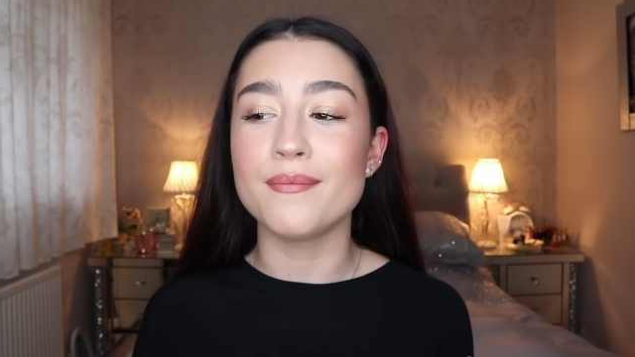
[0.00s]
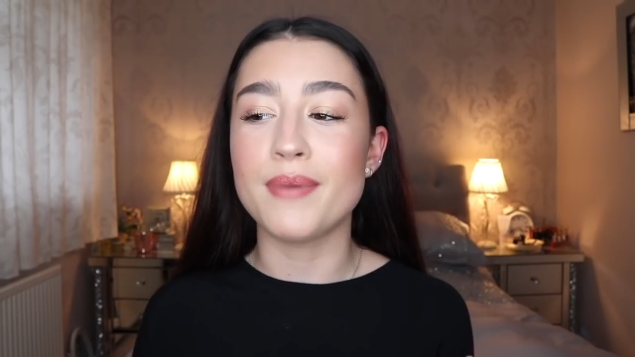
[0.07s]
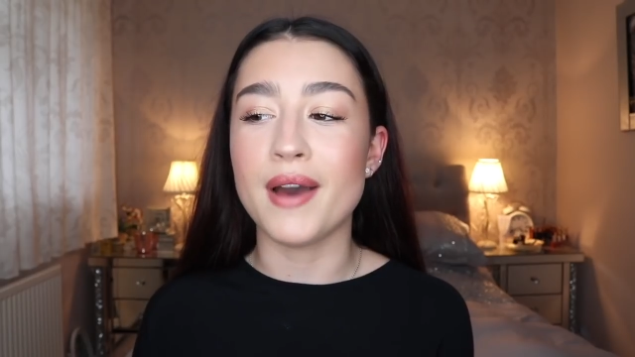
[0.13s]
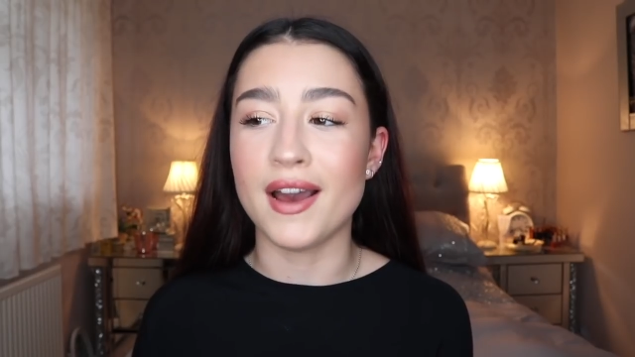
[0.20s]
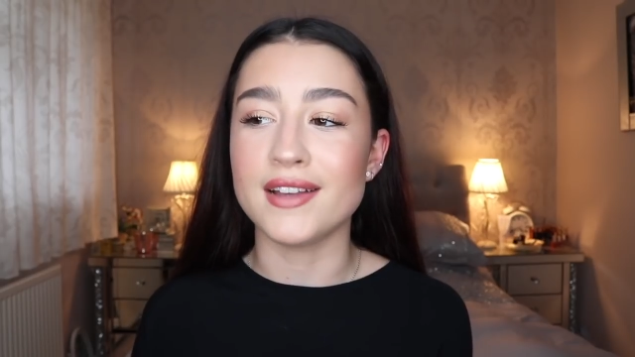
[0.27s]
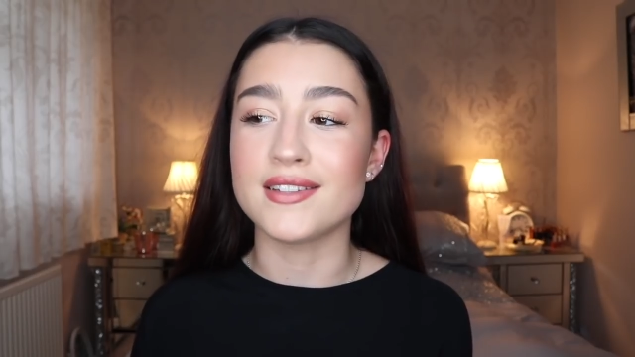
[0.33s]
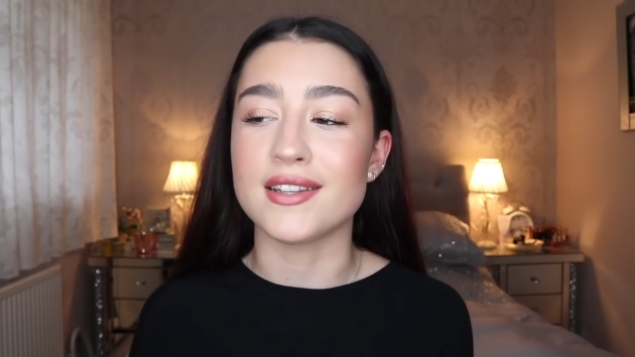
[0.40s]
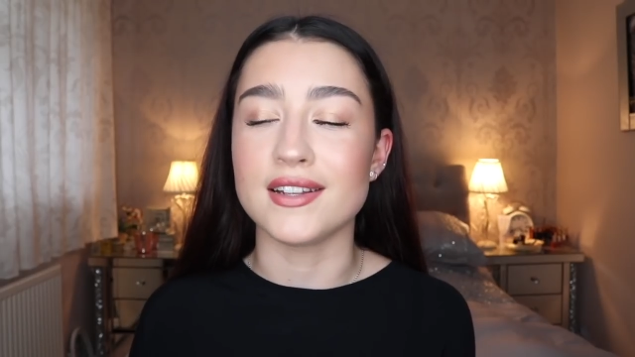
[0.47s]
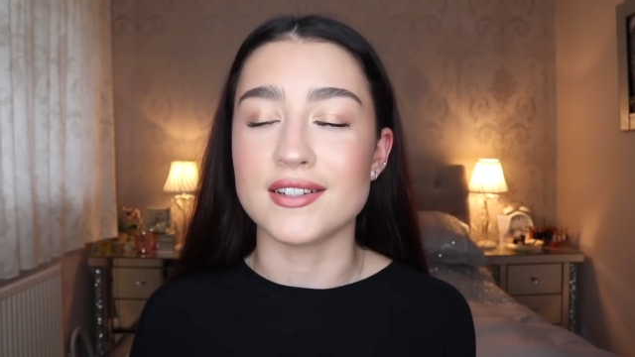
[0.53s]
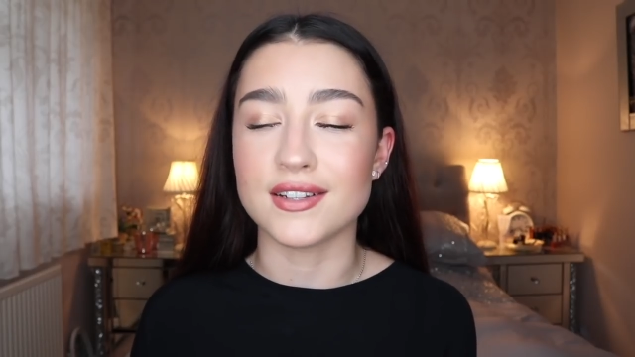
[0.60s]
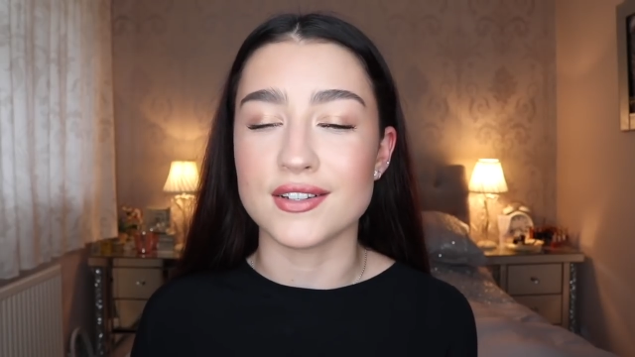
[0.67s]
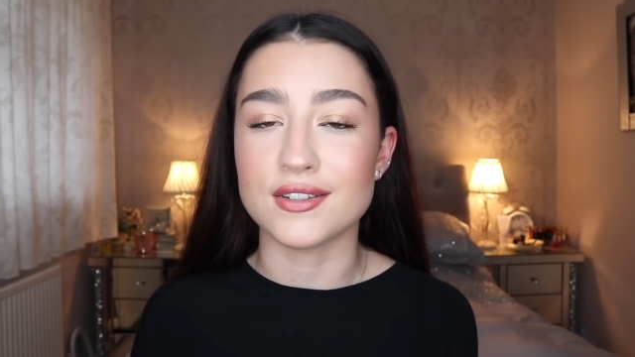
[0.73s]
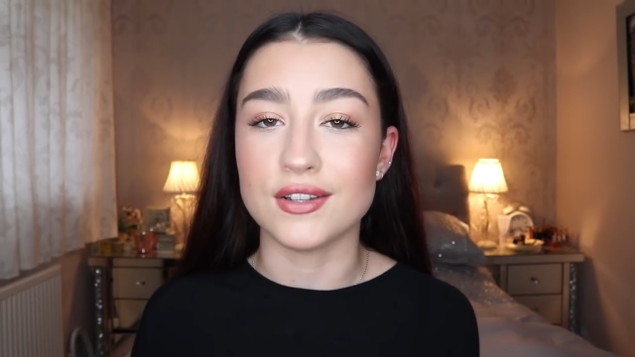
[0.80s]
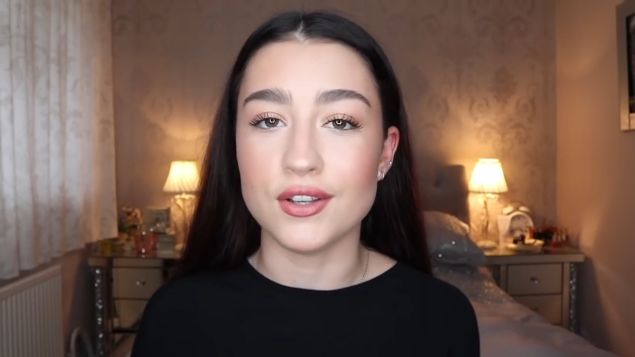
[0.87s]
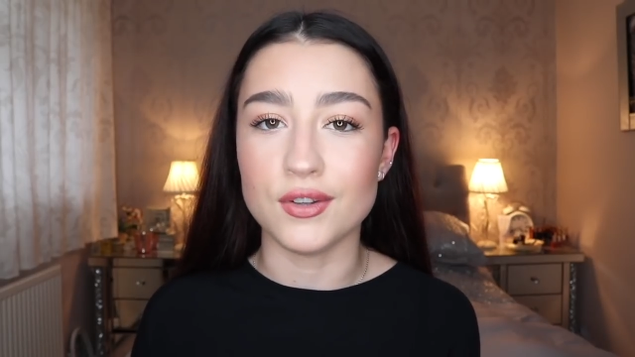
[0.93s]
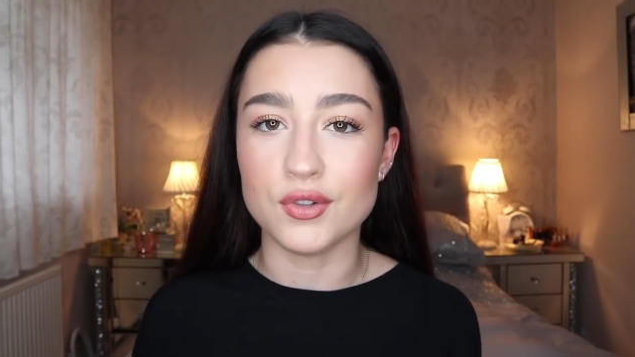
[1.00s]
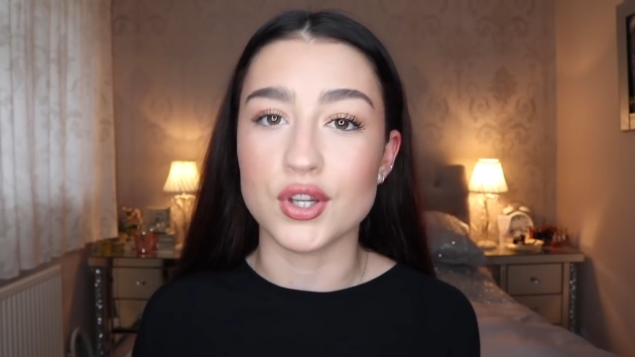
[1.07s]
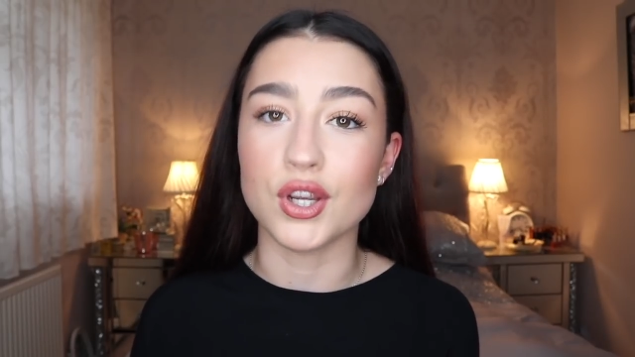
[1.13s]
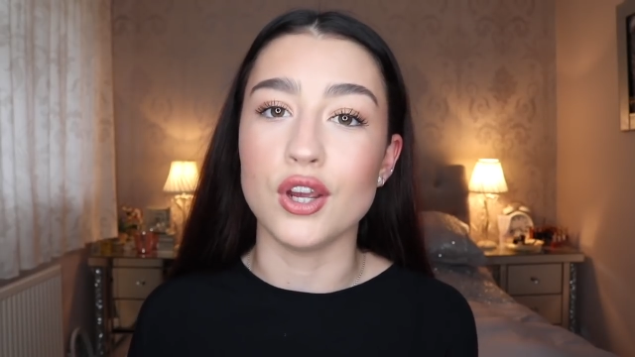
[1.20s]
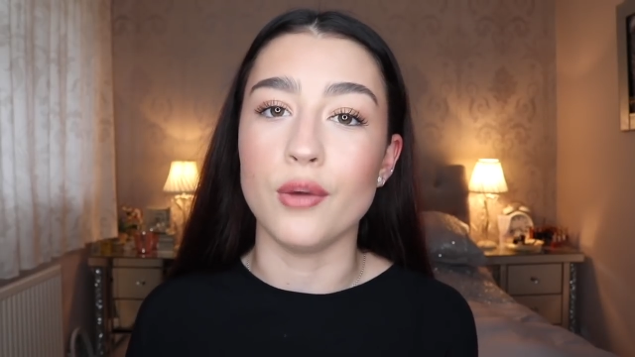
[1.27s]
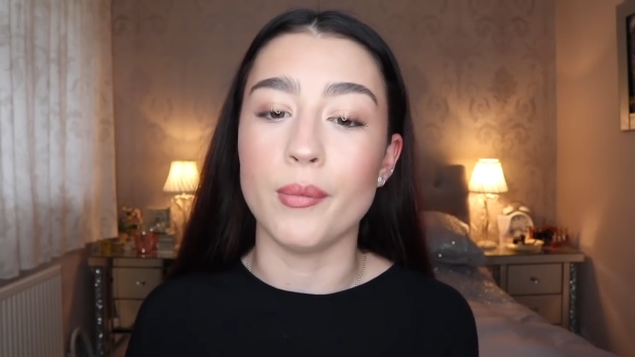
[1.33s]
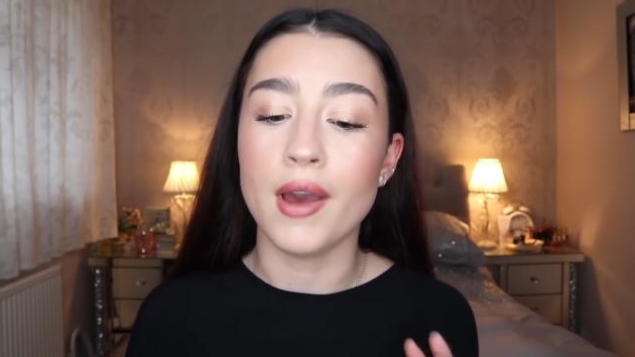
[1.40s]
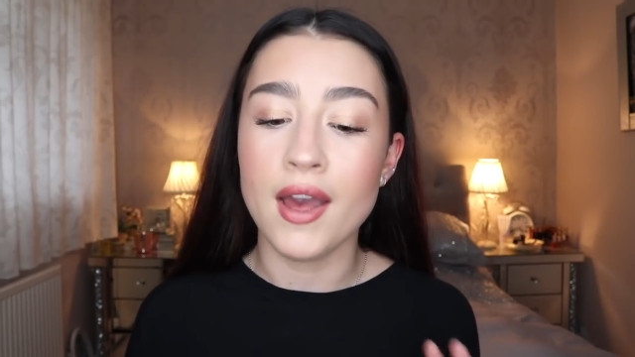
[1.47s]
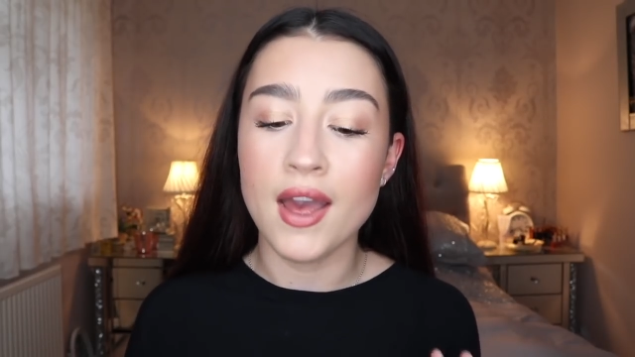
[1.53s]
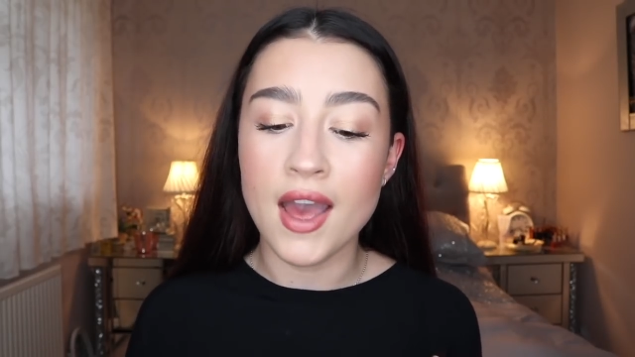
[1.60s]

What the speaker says: person that does YouTube